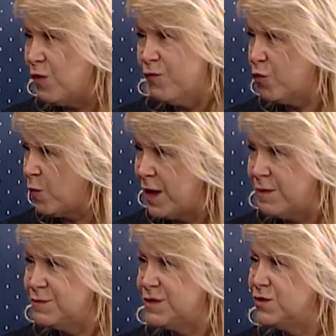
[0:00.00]

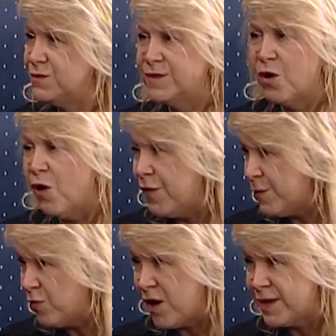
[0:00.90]
overwhelmed in terms of all
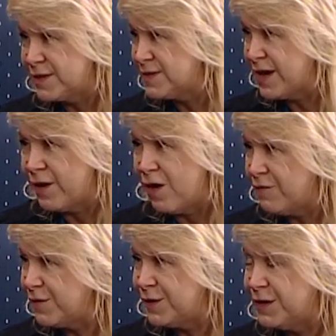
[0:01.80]
the products they
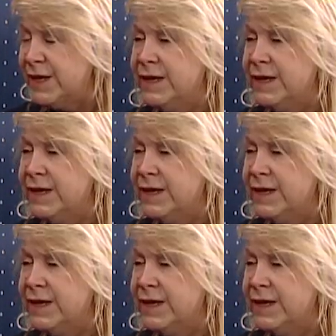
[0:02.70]
offer.